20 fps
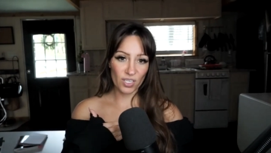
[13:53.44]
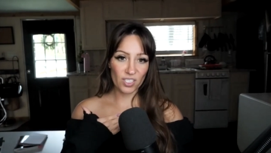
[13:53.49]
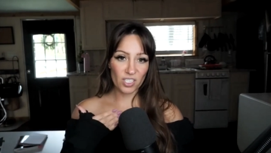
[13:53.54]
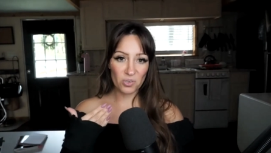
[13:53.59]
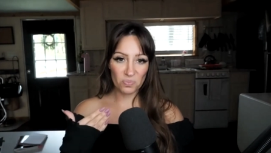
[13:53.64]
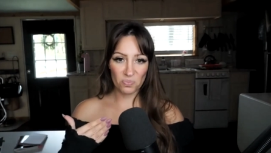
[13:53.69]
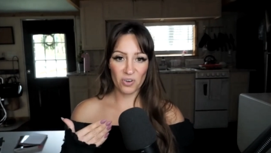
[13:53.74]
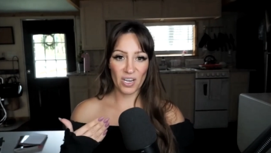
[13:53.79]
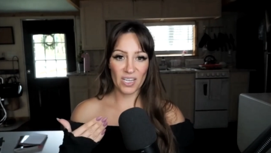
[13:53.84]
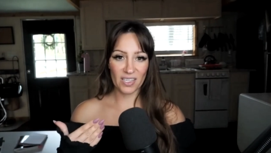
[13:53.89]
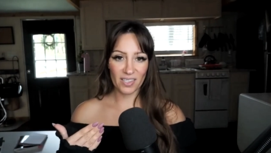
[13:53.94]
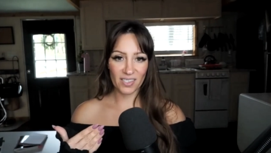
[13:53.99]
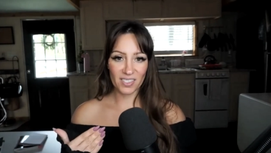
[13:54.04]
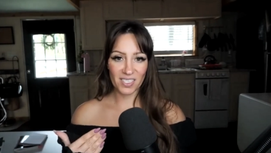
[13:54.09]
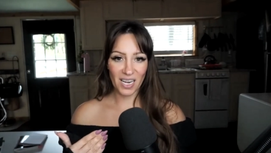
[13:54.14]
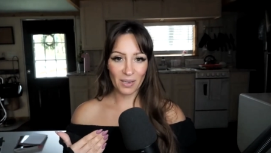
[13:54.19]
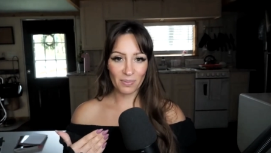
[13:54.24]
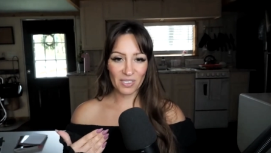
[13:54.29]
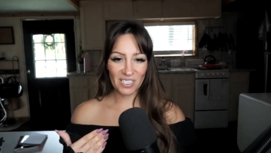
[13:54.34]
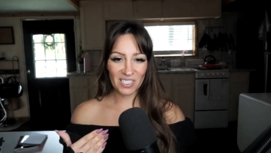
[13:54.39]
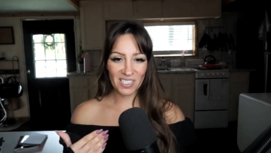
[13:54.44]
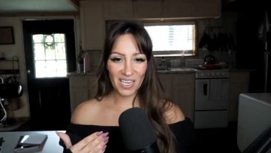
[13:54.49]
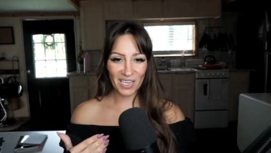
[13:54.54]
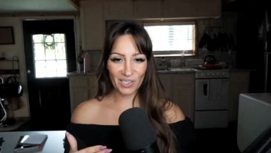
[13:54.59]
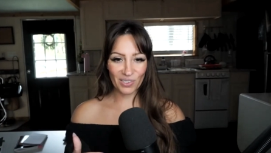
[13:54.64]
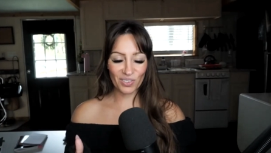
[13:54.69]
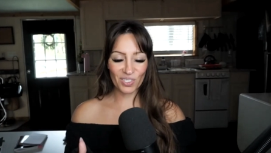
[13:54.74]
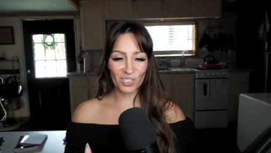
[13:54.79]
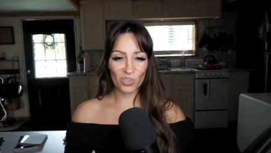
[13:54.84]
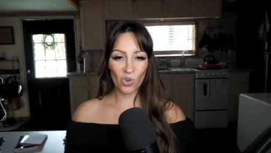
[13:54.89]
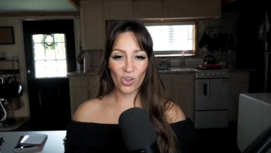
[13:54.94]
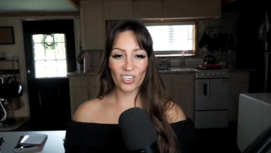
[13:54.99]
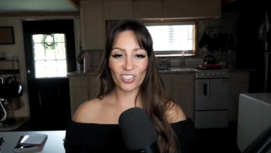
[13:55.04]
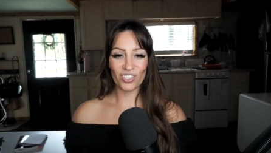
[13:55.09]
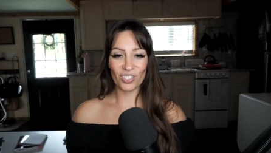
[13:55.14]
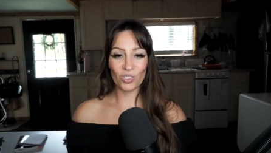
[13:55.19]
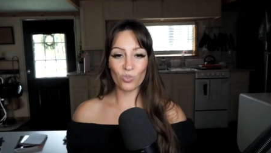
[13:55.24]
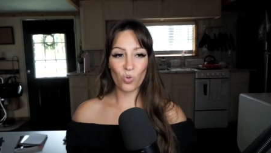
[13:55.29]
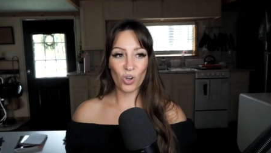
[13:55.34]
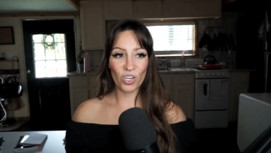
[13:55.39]
to break these types of cycles. So I
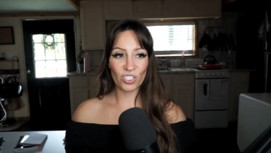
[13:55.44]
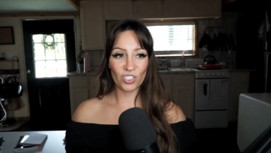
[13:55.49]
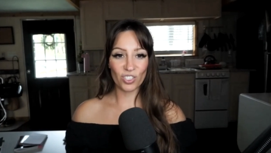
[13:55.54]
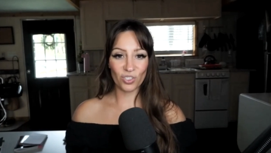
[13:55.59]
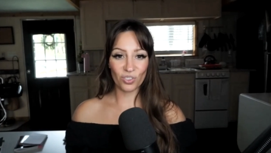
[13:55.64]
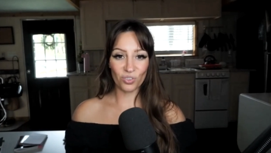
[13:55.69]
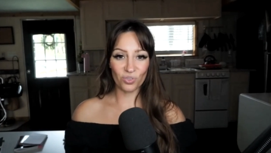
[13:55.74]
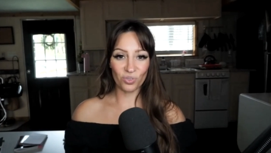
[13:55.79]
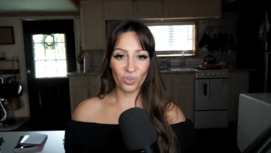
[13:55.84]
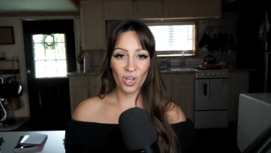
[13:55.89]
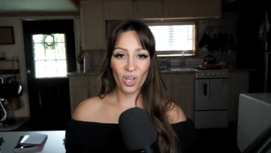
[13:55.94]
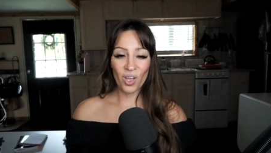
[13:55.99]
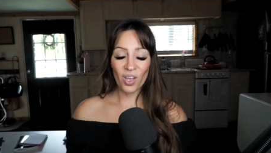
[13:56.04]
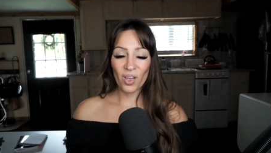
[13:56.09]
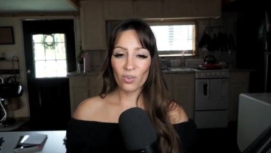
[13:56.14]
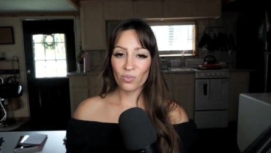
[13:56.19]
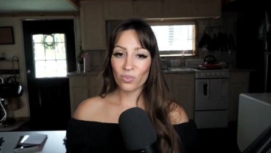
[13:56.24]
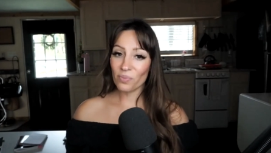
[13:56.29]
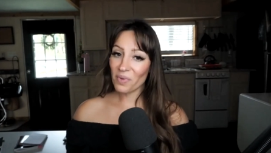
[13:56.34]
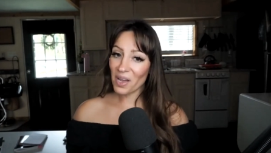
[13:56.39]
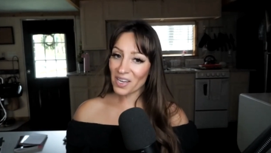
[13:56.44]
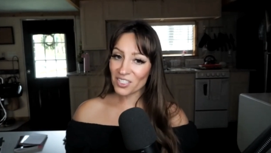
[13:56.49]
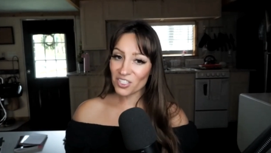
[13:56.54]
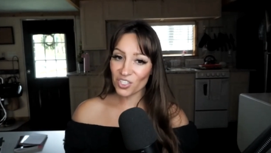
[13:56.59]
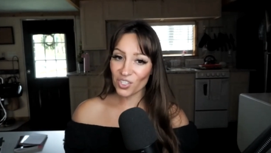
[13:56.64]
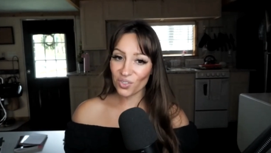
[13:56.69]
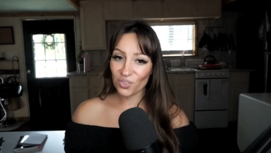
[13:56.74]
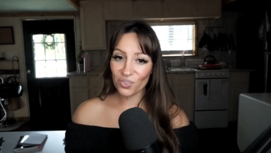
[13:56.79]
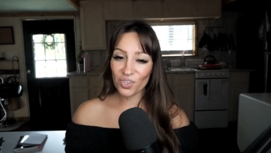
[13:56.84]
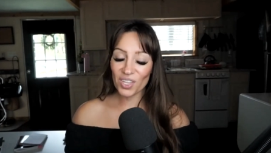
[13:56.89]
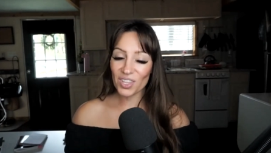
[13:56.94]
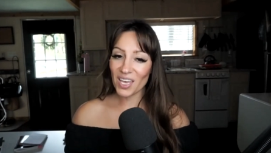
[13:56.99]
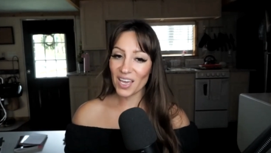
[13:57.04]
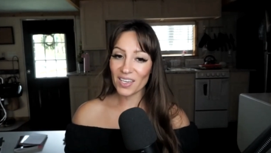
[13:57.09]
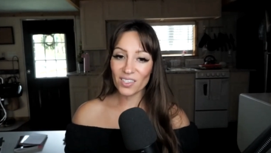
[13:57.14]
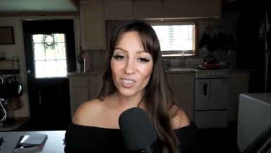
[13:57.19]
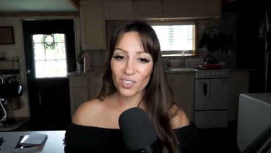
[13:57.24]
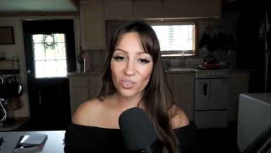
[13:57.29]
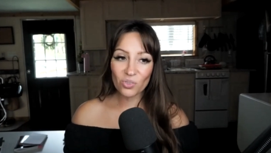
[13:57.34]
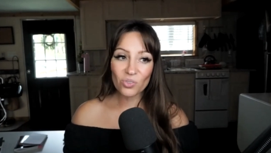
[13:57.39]
just want to remind you
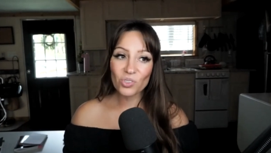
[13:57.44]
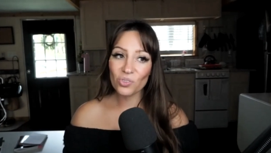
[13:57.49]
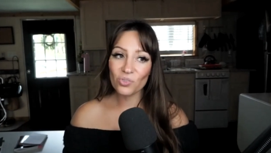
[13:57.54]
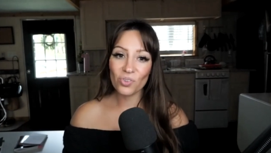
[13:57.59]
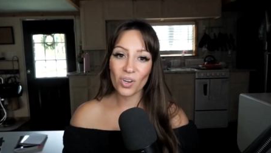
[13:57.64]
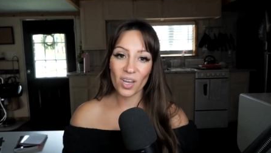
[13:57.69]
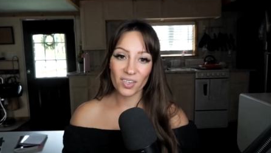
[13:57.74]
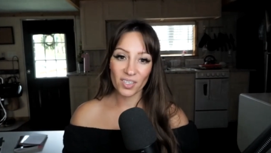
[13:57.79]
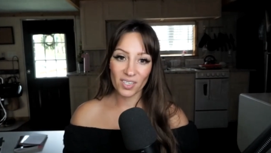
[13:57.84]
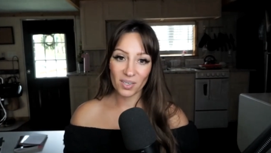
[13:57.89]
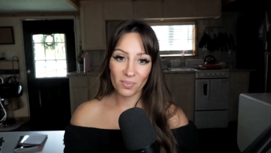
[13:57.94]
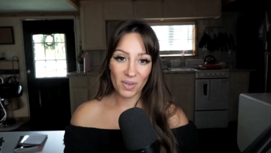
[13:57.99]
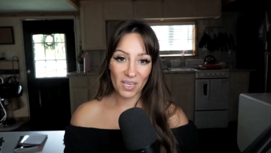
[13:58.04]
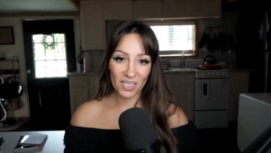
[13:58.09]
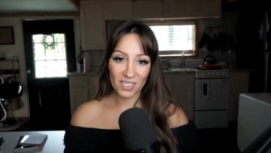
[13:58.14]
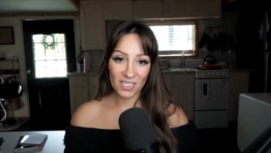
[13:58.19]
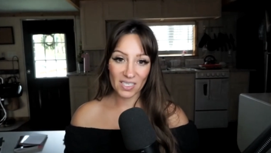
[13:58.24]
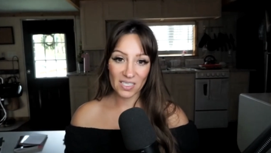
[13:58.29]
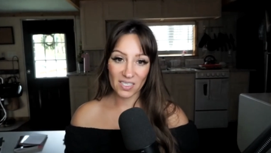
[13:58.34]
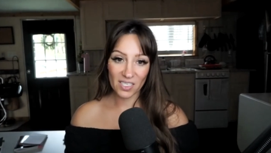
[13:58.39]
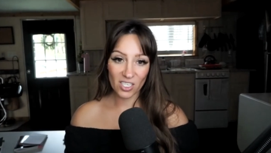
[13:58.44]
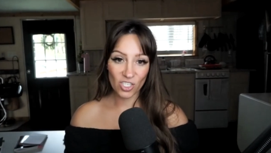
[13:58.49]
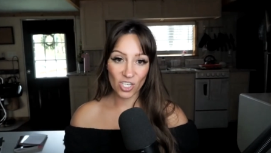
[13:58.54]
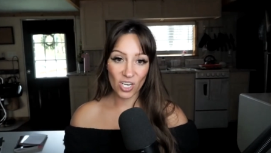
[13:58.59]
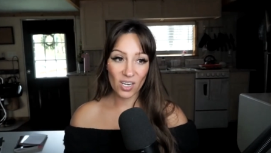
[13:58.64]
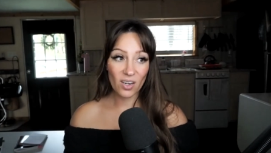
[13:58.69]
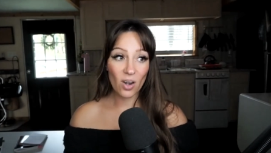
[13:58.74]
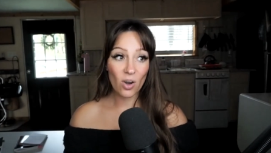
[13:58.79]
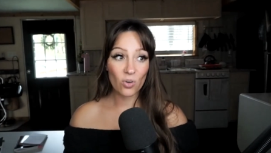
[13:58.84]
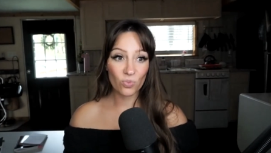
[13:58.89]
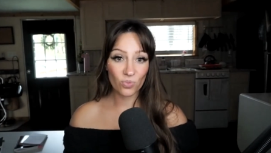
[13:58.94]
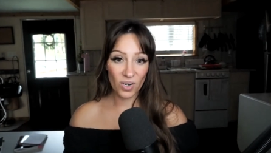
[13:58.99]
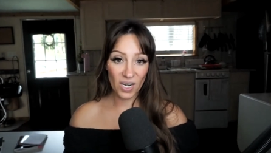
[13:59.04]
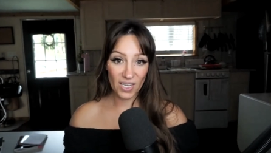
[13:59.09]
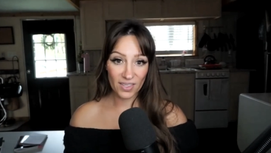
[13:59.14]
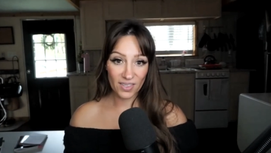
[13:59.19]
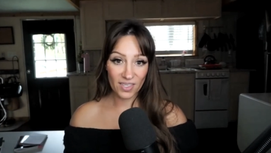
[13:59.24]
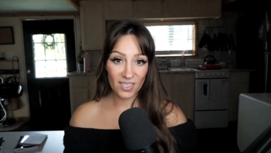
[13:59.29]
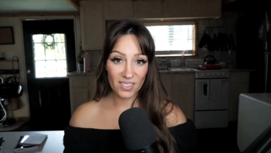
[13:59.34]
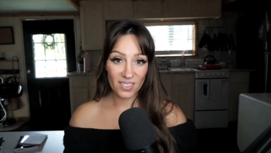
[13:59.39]
that you do not need to make a decision
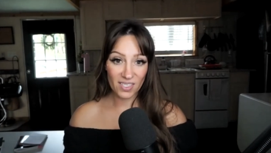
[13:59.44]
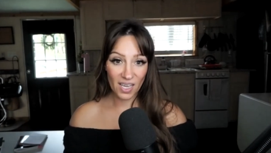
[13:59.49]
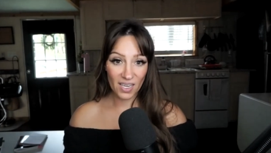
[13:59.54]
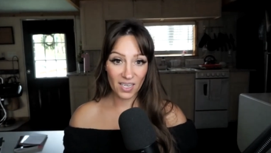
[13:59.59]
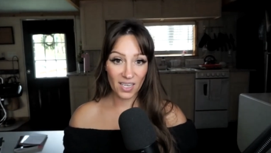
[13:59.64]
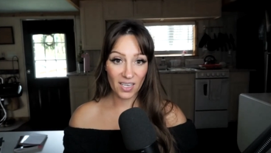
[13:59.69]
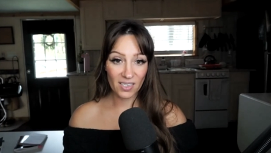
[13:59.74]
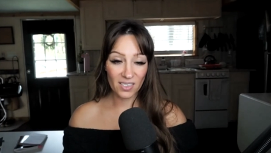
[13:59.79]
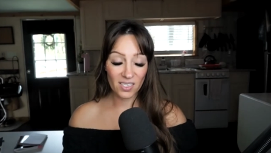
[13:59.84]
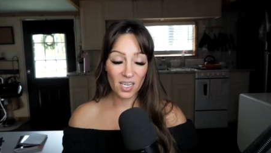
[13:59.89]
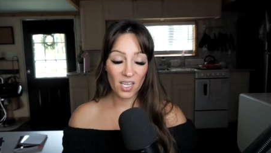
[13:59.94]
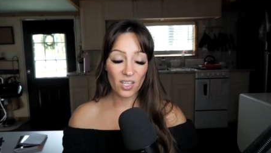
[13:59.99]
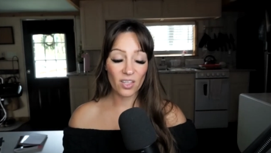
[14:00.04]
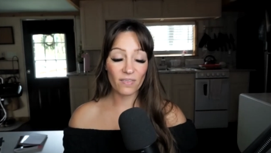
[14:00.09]
right this second.